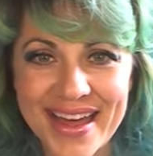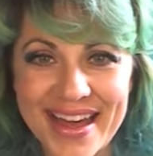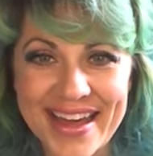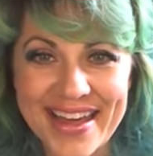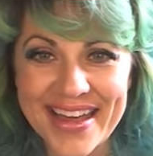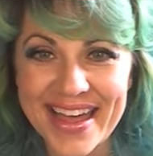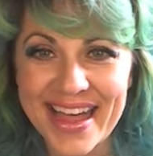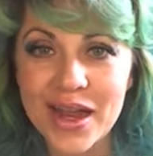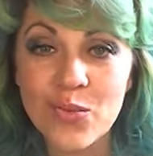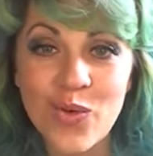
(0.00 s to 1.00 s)
Hi,
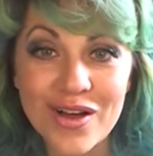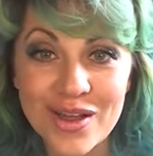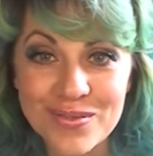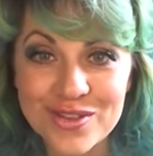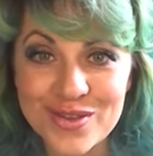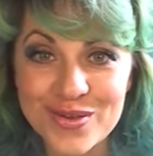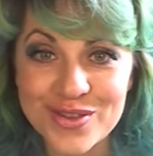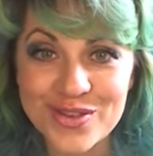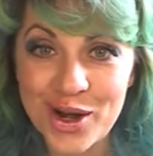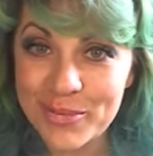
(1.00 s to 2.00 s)
and welcome to
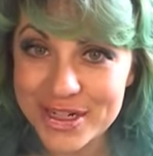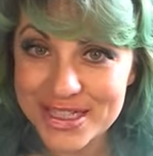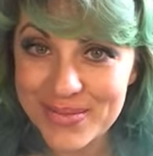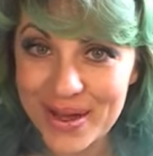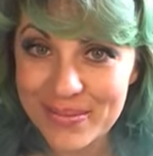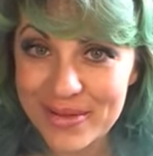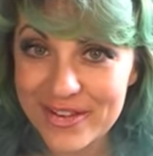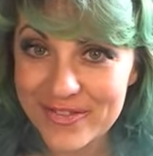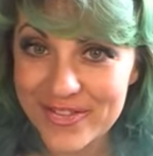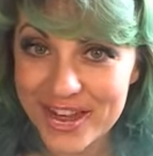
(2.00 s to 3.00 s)
Starbridge Mom
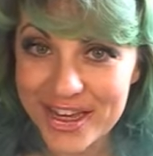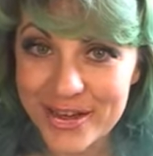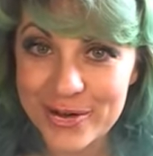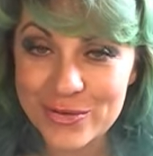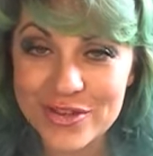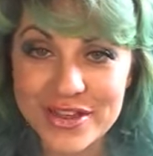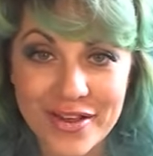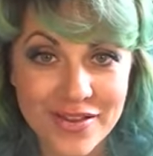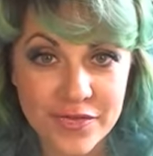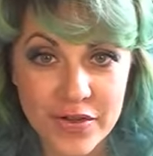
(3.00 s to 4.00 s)
video.
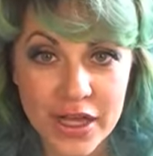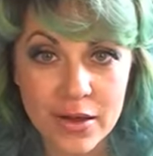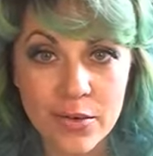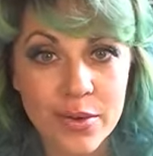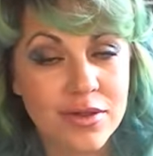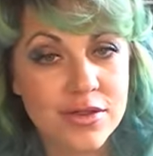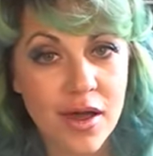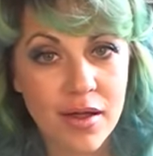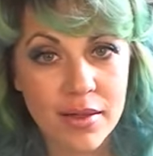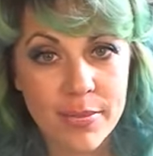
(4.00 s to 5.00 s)
Today's video is
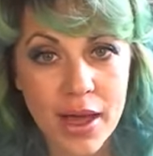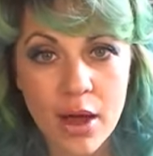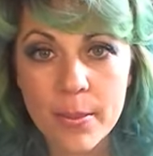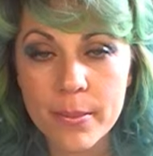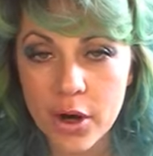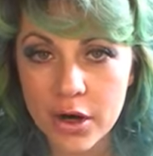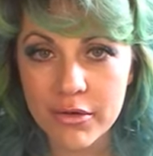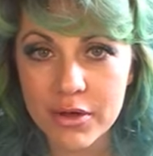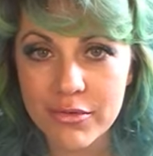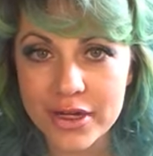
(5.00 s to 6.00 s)
all about
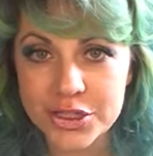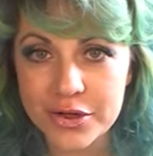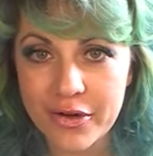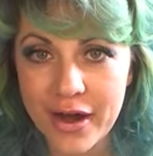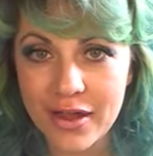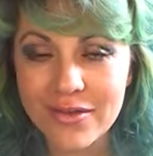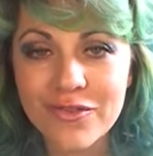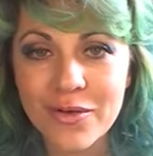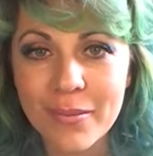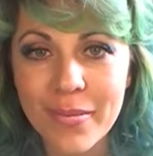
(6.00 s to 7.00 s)
Mercury retrograde
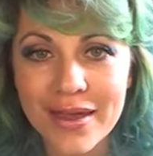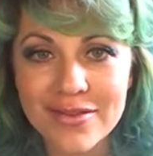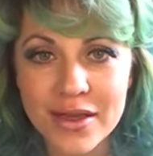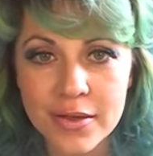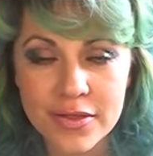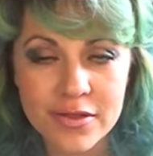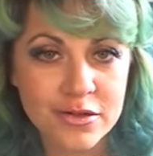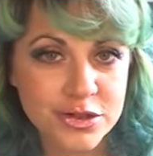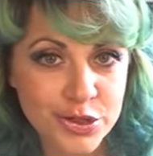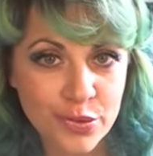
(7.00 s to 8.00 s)
from May 10th
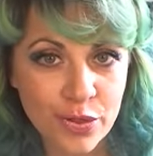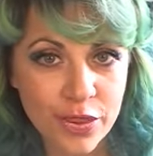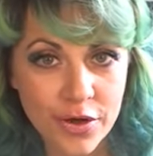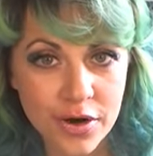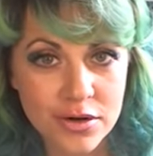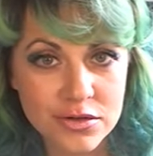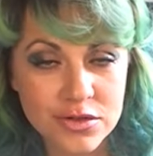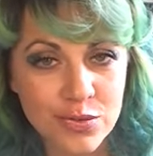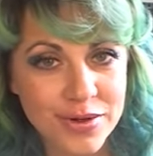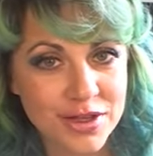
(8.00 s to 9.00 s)
to June 3rd,
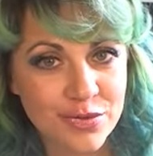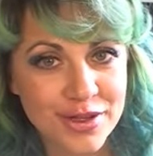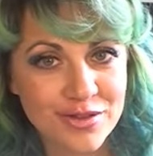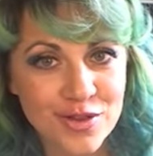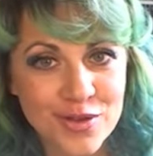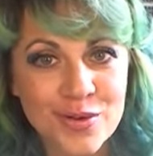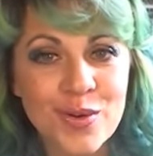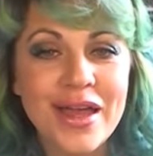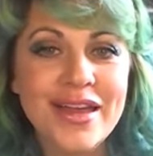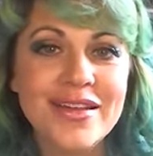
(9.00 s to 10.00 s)
2022
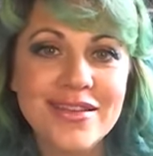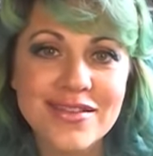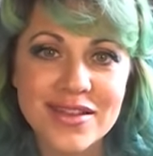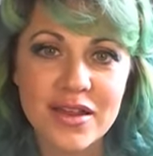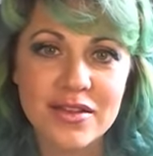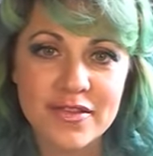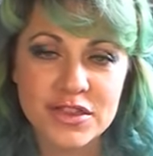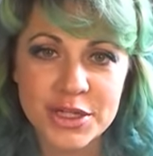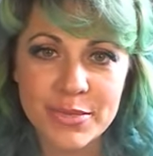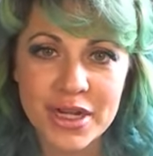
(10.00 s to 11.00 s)
in the signs of
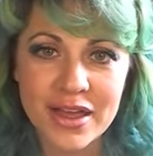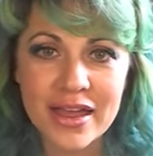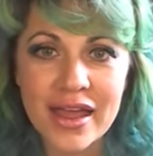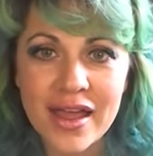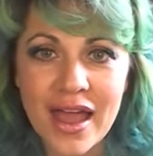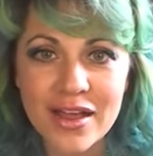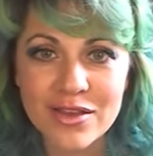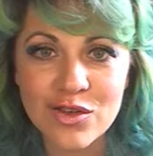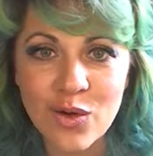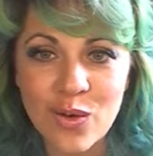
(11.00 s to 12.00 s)
Gemini
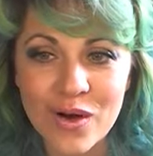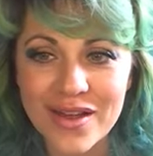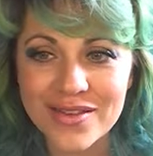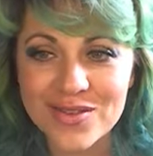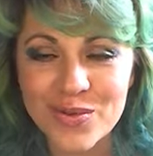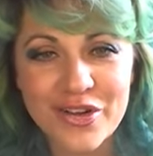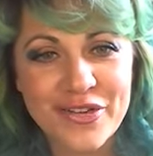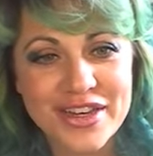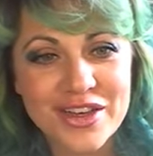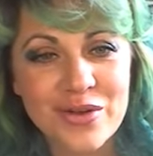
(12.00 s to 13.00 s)
and Taurus. We're
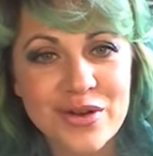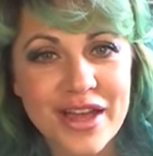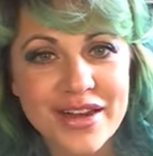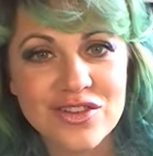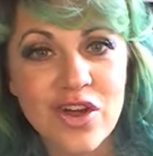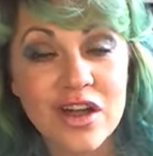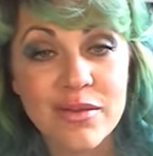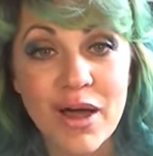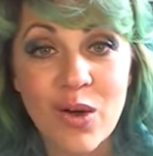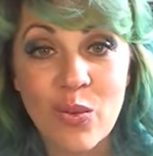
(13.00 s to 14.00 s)
going to go ahead and talk
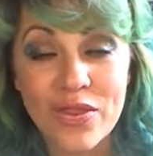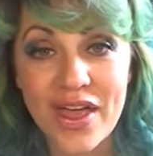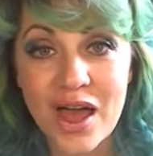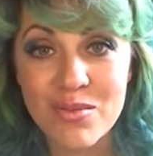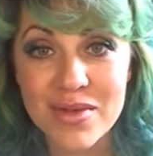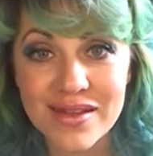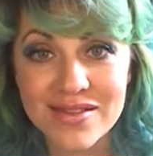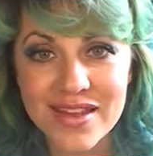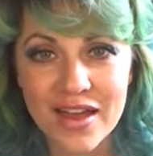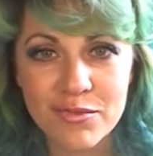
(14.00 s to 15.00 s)
about what that
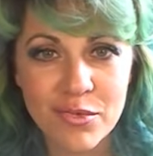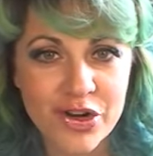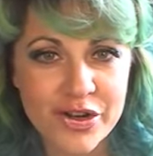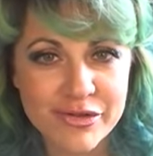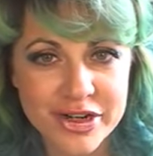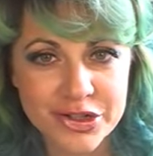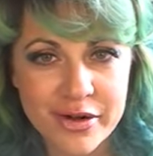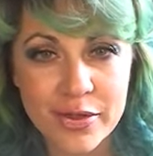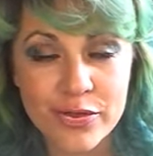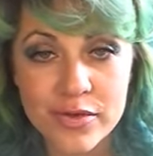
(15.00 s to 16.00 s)
means to have Mercury
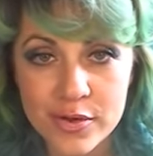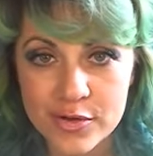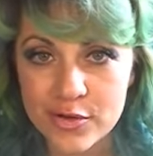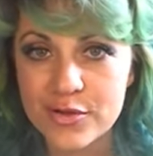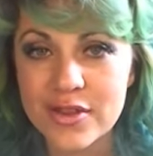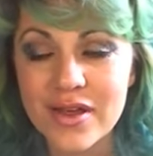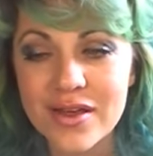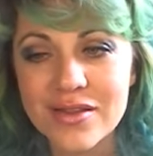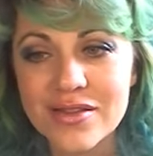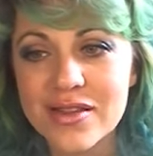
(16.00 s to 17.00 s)
retrograde through those two
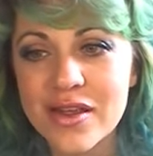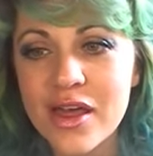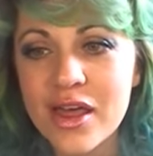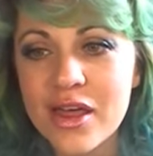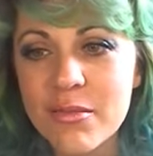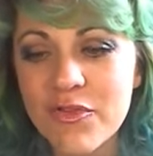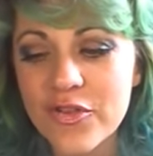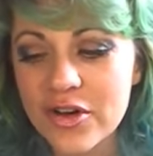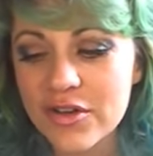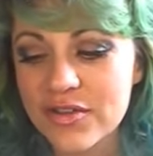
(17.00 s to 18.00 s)
signs. But
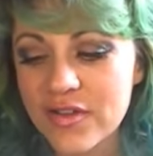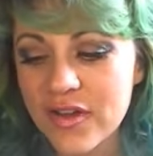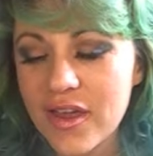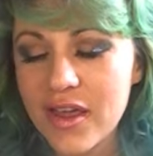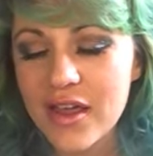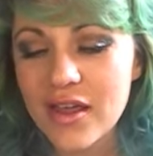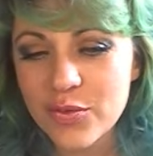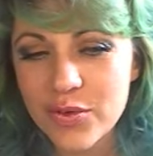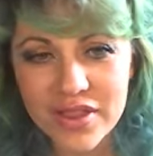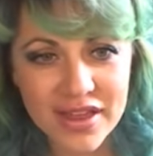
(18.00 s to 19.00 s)
first,
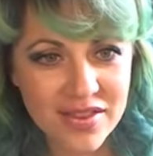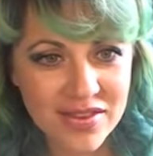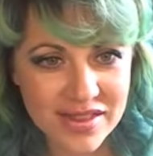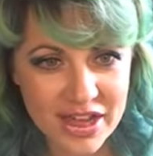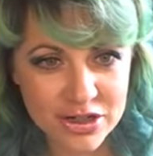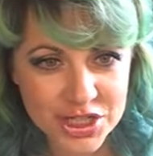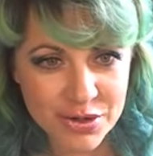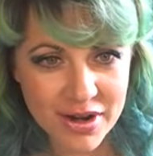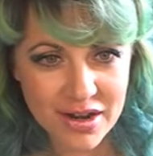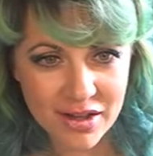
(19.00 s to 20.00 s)
it's really this energy
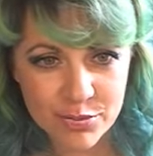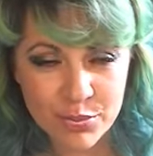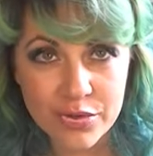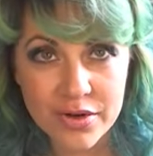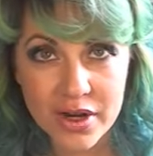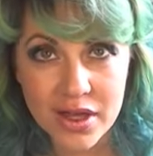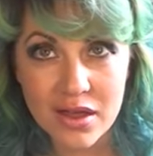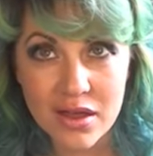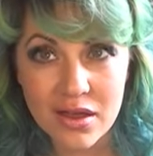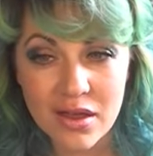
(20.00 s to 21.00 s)
right now is
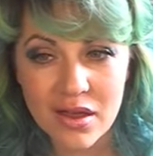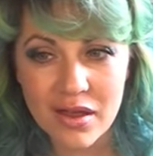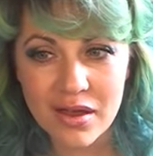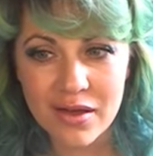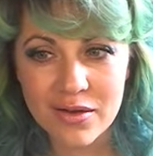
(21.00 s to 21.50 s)
pretty uh,